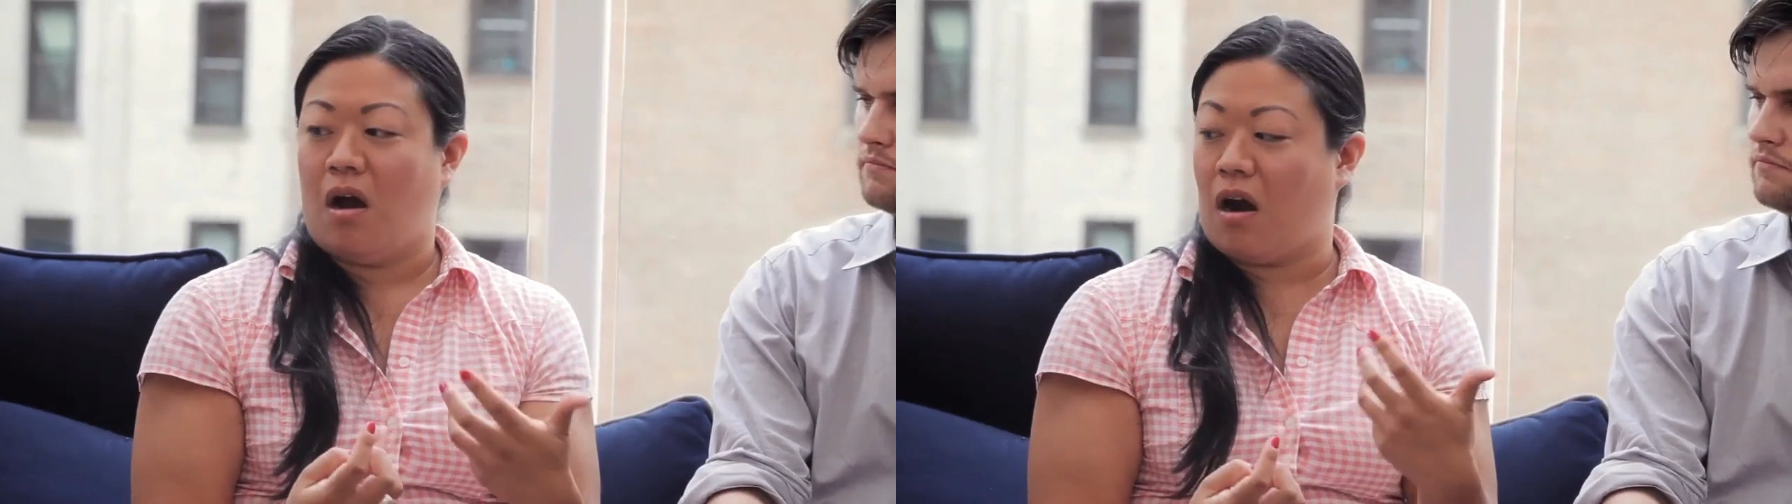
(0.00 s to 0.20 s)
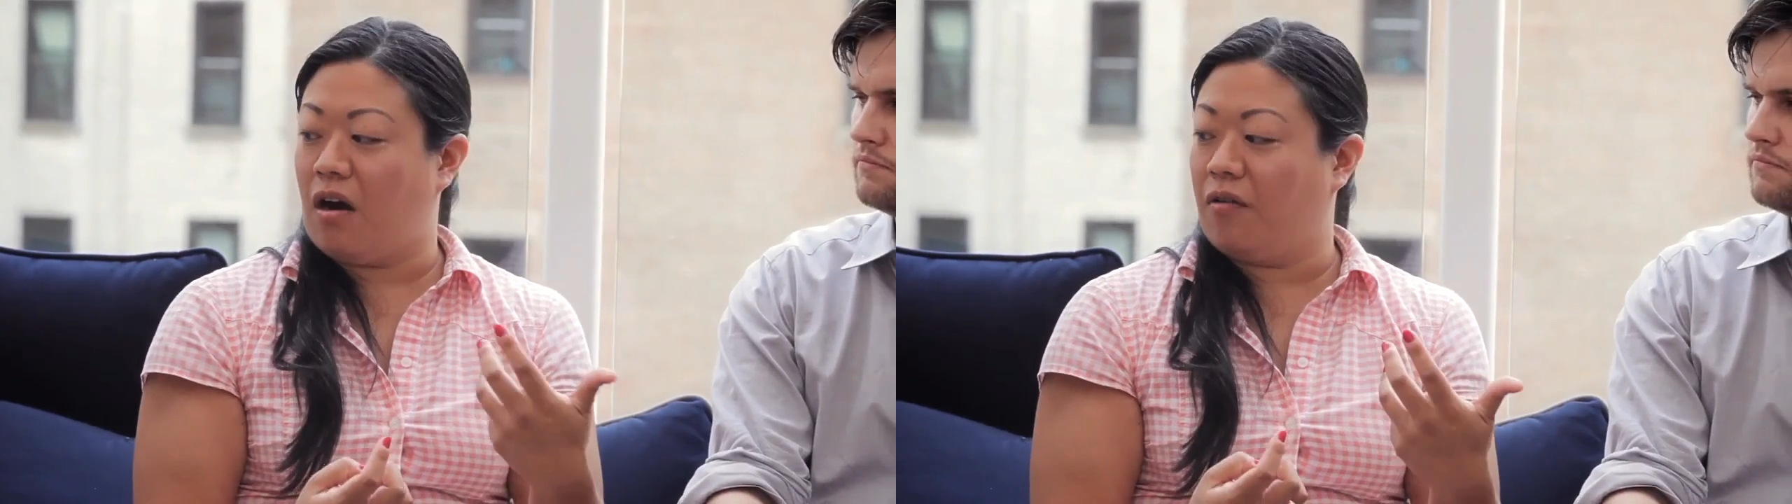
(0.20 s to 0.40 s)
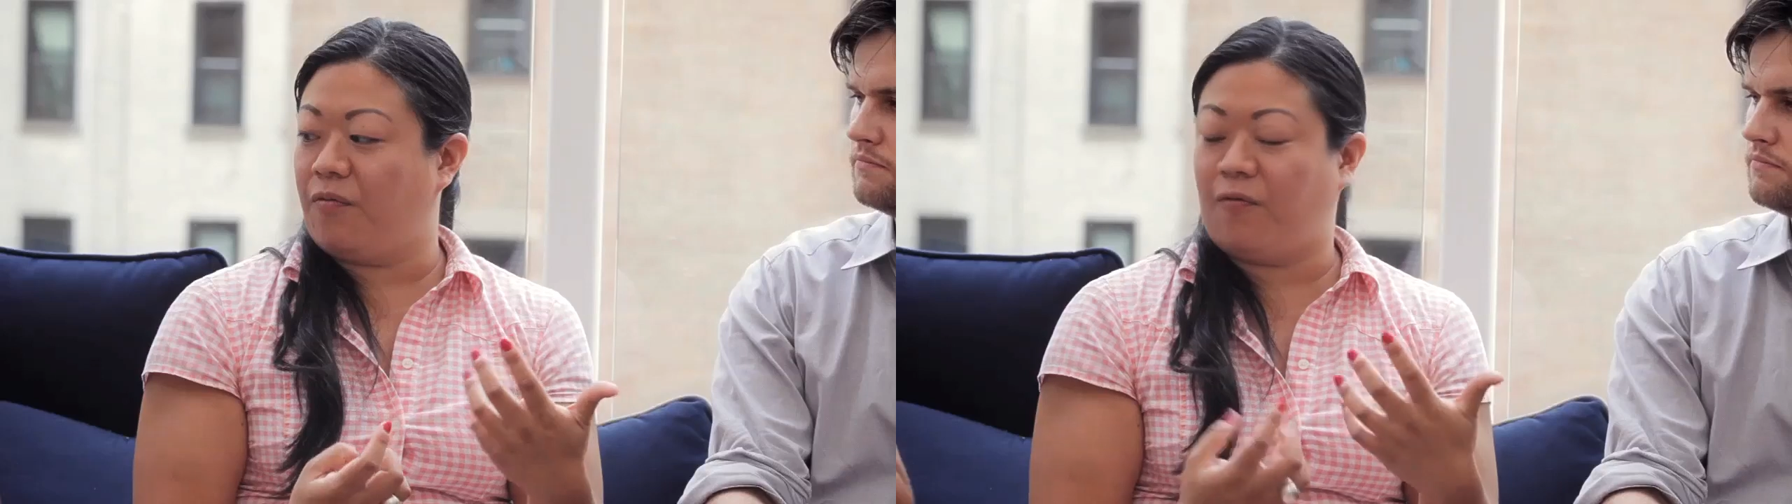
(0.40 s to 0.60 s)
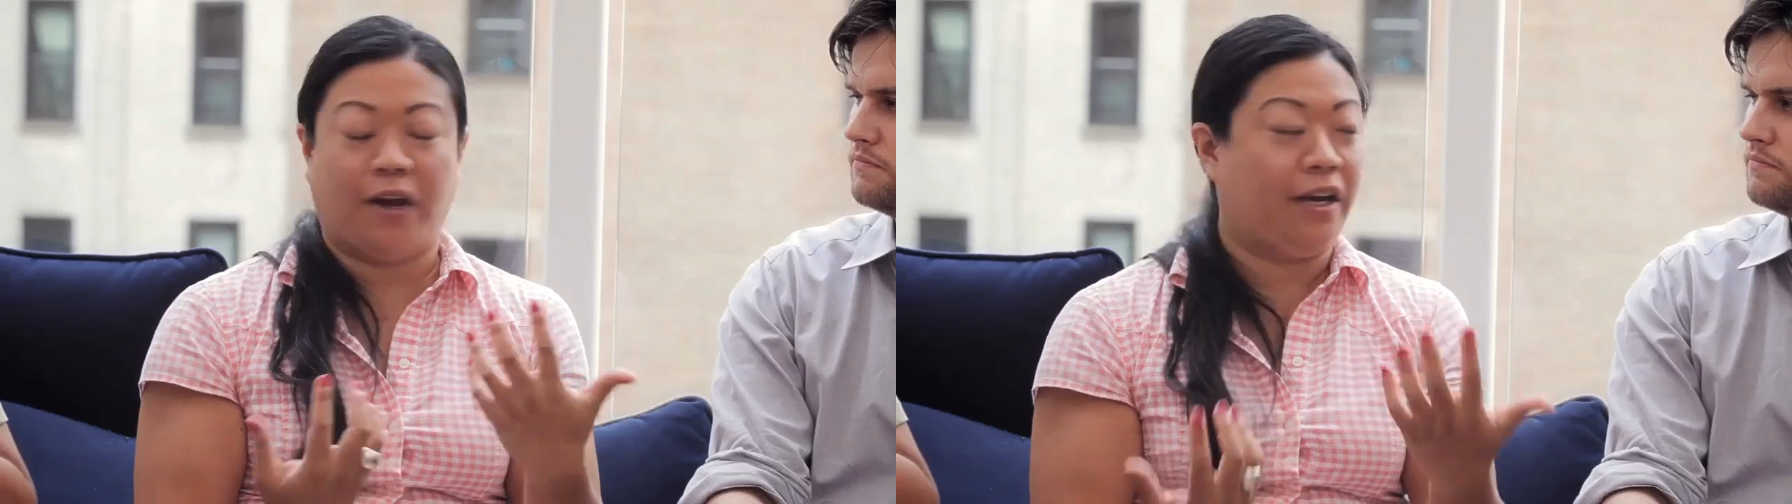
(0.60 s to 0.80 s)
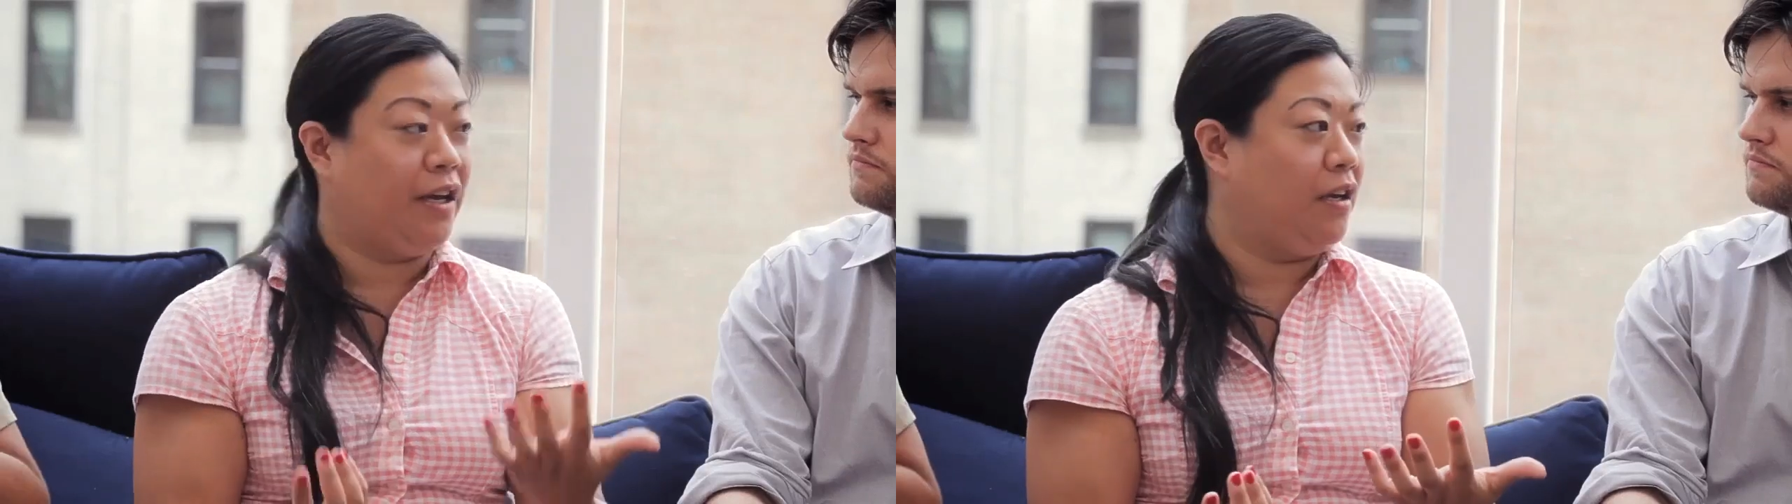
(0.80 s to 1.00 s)
are
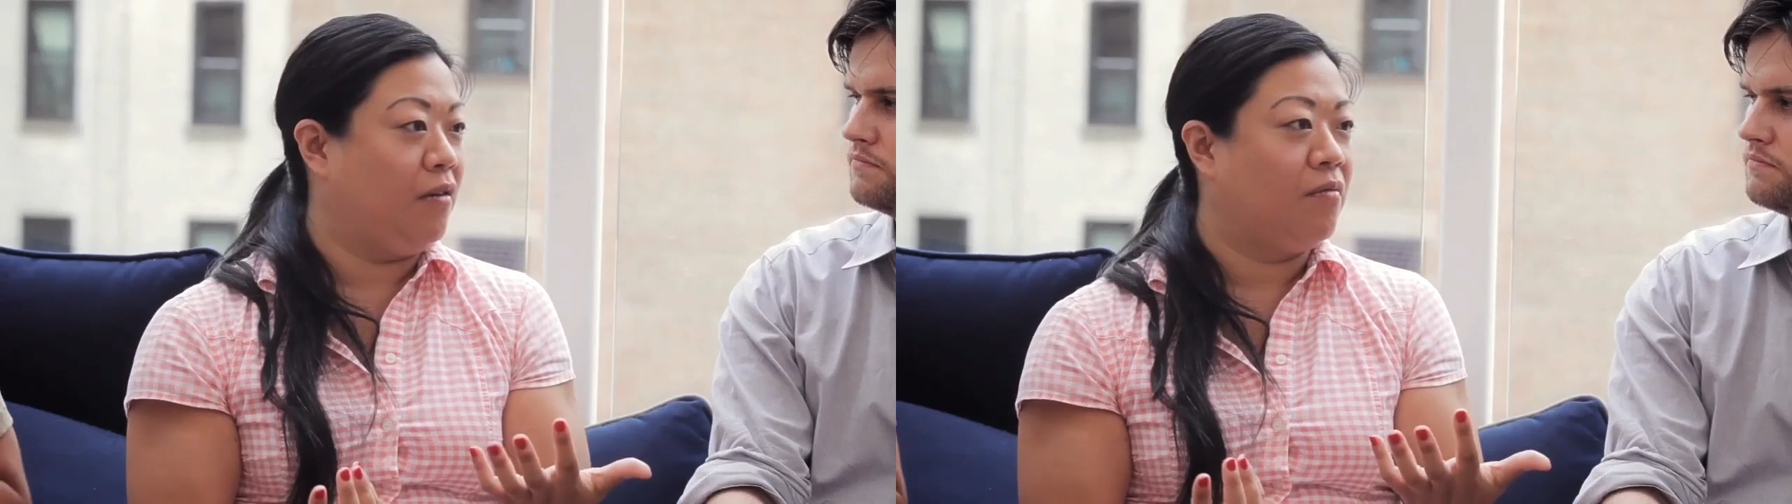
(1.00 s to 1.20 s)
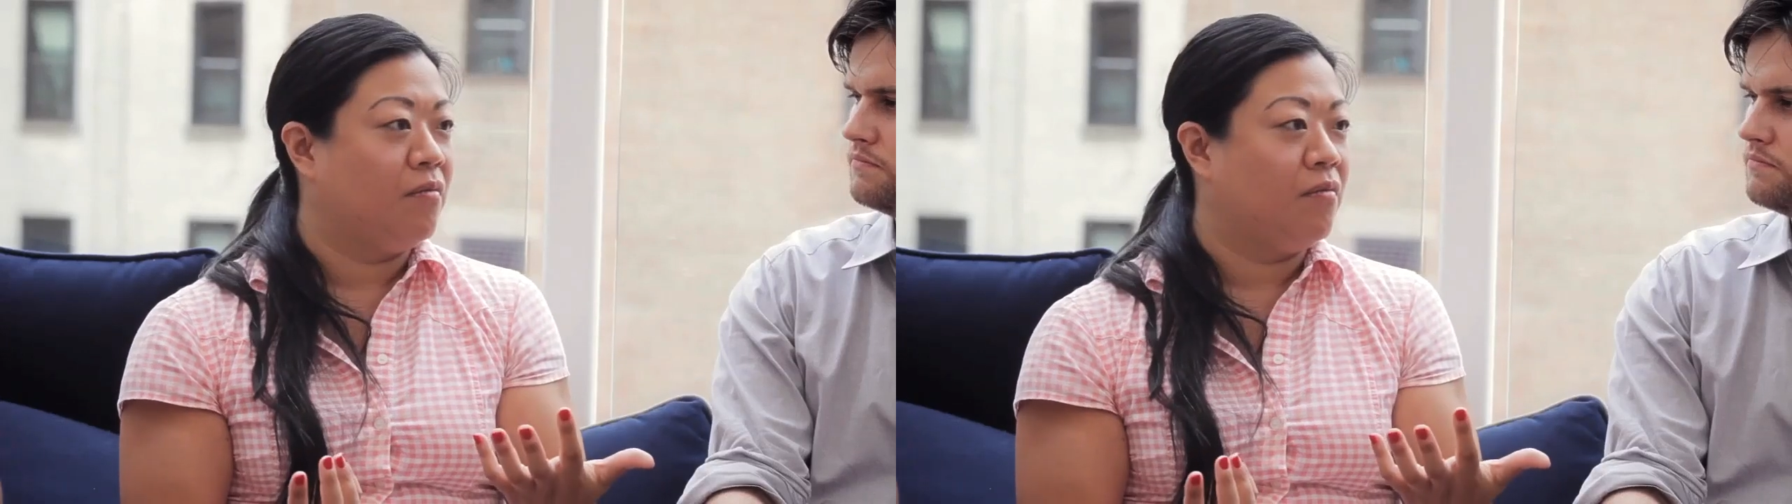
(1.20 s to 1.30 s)
fighting